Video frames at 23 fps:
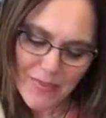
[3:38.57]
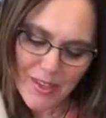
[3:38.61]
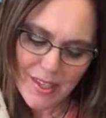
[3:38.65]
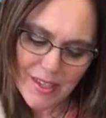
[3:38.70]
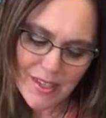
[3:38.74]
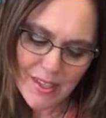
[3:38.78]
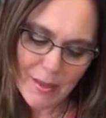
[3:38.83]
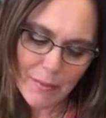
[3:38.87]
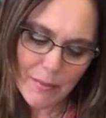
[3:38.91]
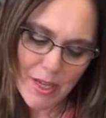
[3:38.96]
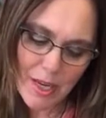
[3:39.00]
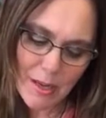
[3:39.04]

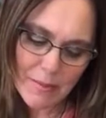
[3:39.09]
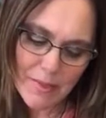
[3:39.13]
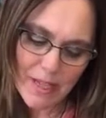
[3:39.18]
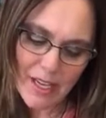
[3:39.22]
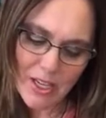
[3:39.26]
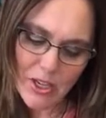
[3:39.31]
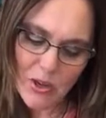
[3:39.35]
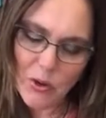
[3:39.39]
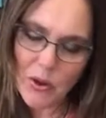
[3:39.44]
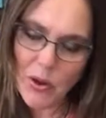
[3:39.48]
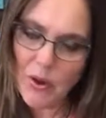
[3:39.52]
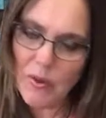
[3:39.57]
sometimes I
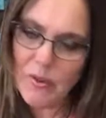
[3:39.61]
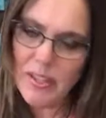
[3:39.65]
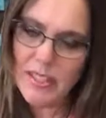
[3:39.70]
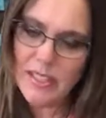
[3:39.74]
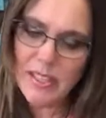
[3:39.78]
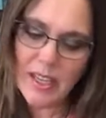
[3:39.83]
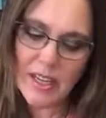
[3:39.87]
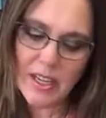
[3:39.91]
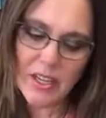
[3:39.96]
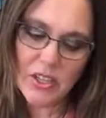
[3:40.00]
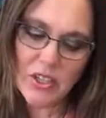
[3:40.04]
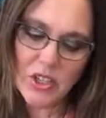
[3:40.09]
don't always
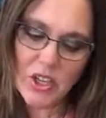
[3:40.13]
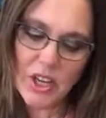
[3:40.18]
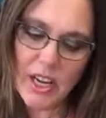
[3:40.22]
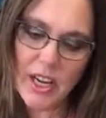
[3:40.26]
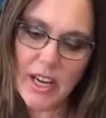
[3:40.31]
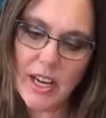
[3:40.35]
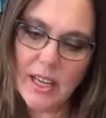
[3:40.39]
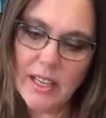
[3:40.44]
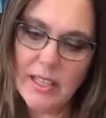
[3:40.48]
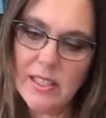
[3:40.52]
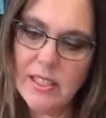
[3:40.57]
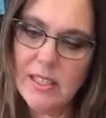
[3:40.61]
get a
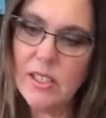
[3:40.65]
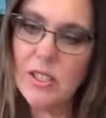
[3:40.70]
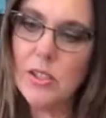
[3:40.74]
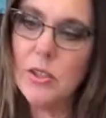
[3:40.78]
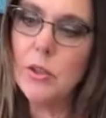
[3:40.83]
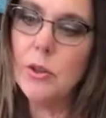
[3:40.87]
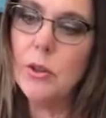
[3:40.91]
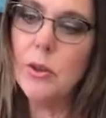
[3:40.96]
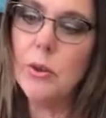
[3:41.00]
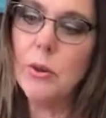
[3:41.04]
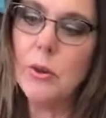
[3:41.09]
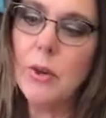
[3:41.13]
chance
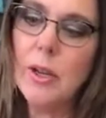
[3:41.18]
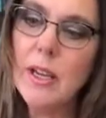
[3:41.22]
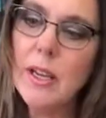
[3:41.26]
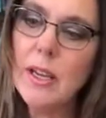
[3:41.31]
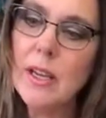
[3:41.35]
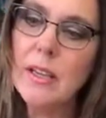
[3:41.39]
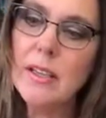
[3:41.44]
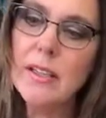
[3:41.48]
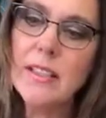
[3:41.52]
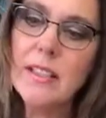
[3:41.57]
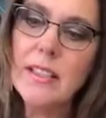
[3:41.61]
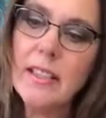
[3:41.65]
to
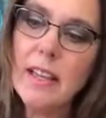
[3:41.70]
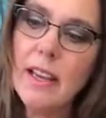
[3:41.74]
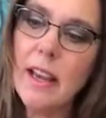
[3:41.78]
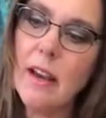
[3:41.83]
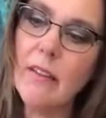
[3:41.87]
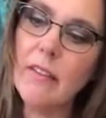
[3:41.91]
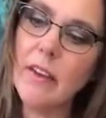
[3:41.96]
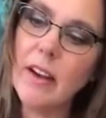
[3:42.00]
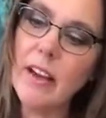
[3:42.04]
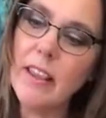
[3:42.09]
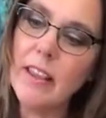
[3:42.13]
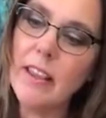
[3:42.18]
see
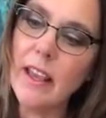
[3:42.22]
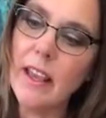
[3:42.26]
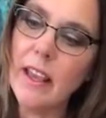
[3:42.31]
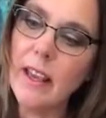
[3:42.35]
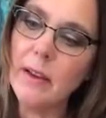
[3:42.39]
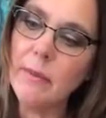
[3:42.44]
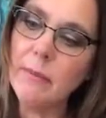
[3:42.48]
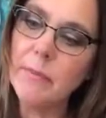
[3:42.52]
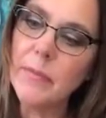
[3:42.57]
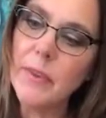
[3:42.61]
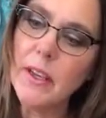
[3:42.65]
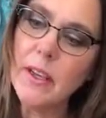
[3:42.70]

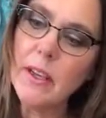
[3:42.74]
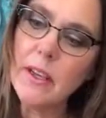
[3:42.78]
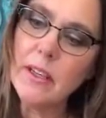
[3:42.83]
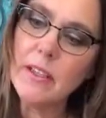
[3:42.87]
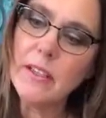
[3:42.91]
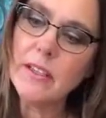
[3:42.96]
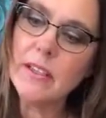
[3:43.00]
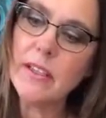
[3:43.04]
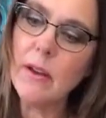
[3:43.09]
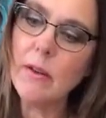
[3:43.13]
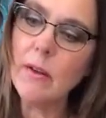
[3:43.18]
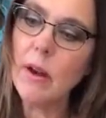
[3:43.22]
everything.
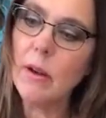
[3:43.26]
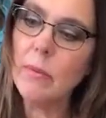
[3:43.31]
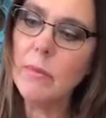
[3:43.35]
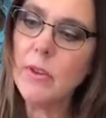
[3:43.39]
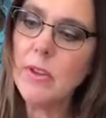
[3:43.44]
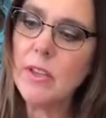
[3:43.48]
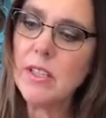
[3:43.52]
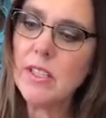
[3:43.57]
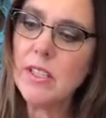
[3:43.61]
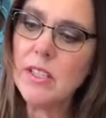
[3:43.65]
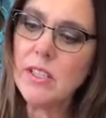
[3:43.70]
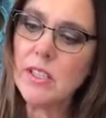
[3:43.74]
So I'm going
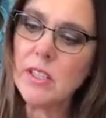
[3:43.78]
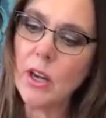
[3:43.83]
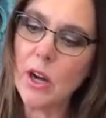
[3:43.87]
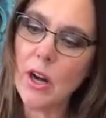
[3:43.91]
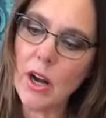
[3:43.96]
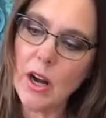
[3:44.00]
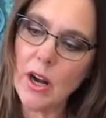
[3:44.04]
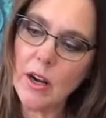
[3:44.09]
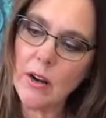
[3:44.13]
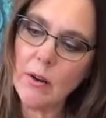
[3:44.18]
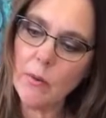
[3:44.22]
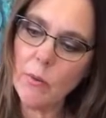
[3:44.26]
to
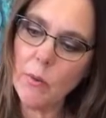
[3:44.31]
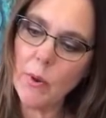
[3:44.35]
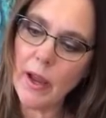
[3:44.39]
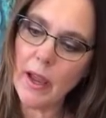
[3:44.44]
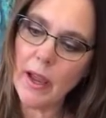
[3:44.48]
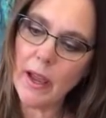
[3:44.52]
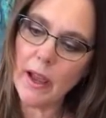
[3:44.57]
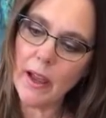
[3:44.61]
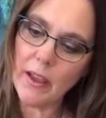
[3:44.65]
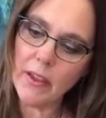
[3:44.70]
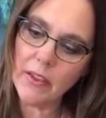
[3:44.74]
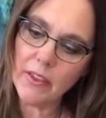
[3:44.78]
start
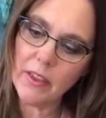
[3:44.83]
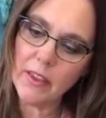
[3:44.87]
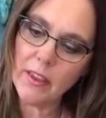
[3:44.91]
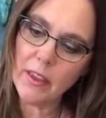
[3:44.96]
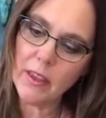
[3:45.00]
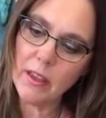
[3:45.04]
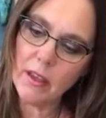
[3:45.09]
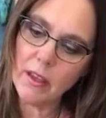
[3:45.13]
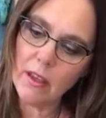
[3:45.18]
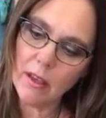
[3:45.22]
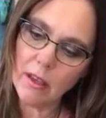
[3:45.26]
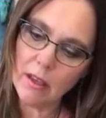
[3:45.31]
with
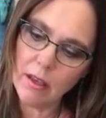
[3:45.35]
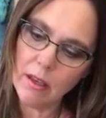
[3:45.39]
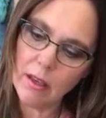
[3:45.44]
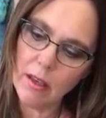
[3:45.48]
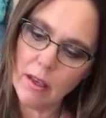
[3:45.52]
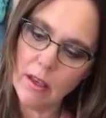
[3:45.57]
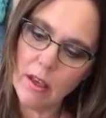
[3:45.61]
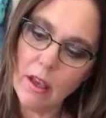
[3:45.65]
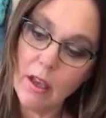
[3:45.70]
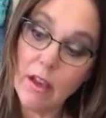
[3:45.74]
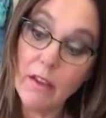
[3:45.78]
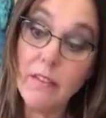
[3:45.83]

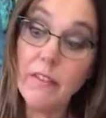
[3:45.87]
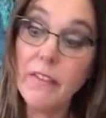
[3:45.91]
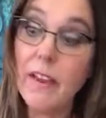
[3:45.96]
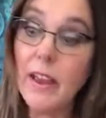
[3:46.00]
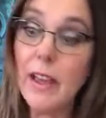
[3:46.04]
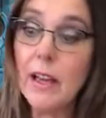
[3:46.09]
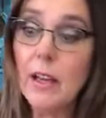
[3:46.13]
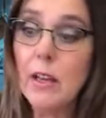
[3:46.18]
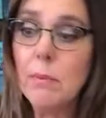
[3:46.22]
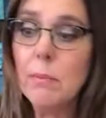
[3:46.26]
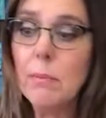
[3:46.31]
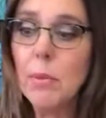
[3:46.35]

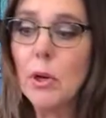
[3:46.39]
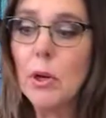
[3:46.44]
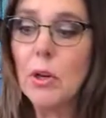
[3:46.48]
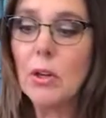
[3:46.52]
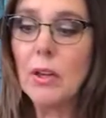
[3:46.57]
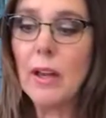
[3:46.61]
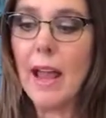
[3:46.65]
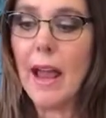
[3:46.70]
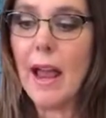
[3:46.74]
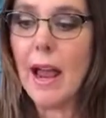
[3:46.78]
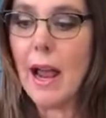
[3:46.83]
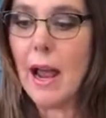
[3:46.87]
Faded
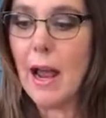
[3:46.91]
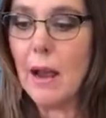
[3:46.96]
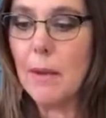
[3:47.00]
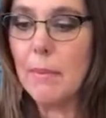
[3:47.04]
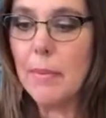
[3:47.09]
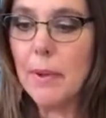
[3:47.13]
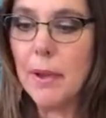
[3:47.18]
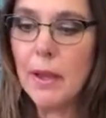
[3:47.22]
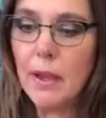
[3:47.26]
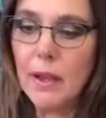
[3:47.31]
Burlap